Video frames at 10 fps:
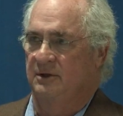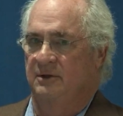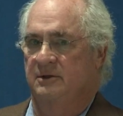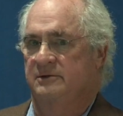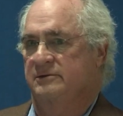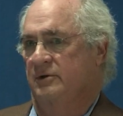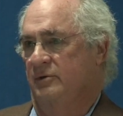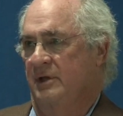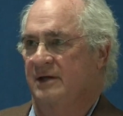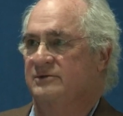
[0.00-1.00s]
So
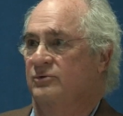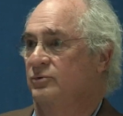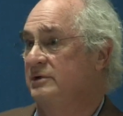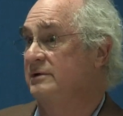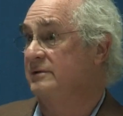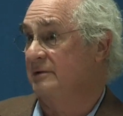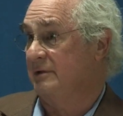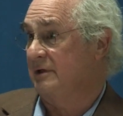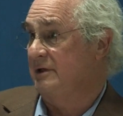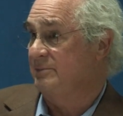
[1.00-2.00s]
that's a reason to
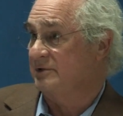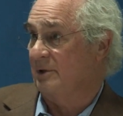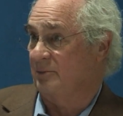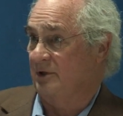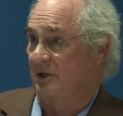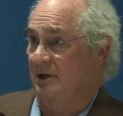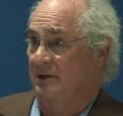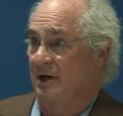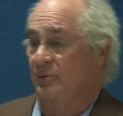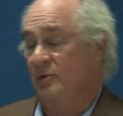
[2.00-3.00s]
keep something like
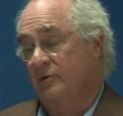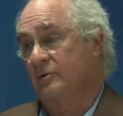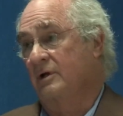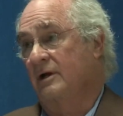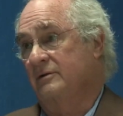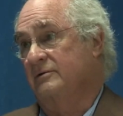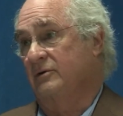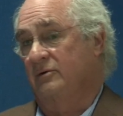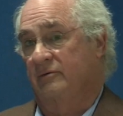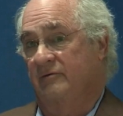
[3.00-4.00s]
that. Whether or not it's a
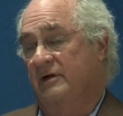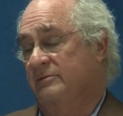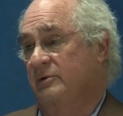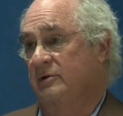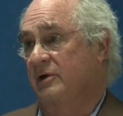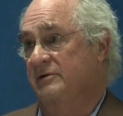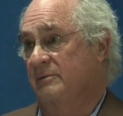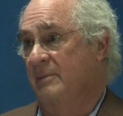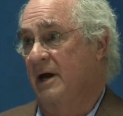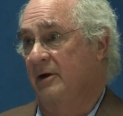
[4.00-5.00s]
good investment doesn't
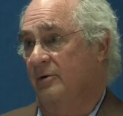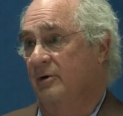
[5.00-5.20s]
matter.